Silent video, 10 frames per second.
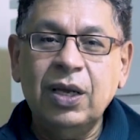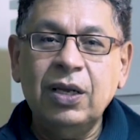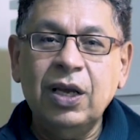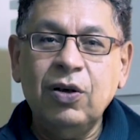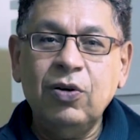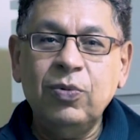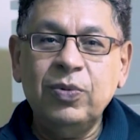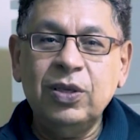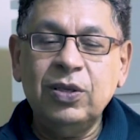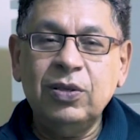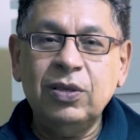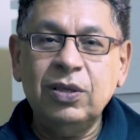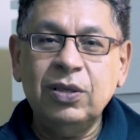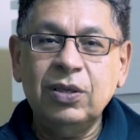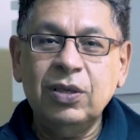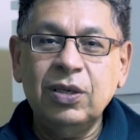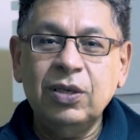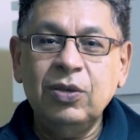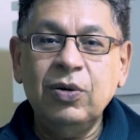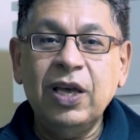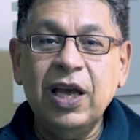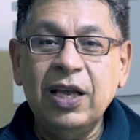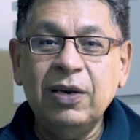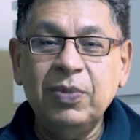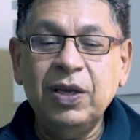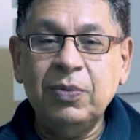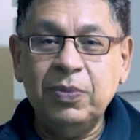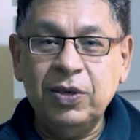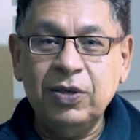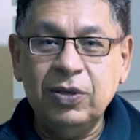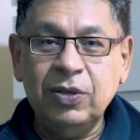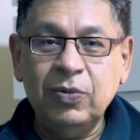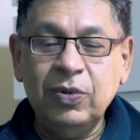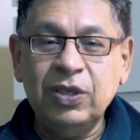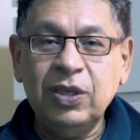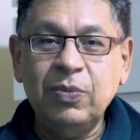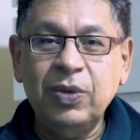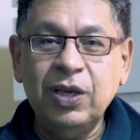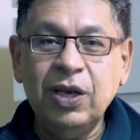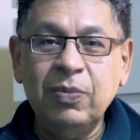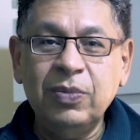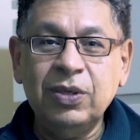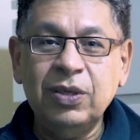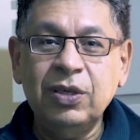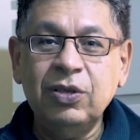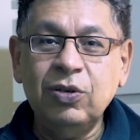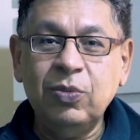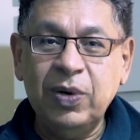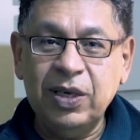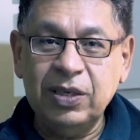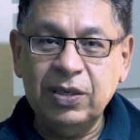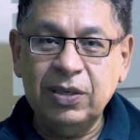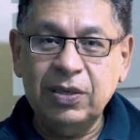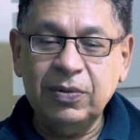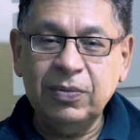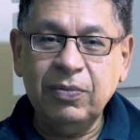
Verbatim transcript: And I hope that you can be a person when somebody comes into your presence,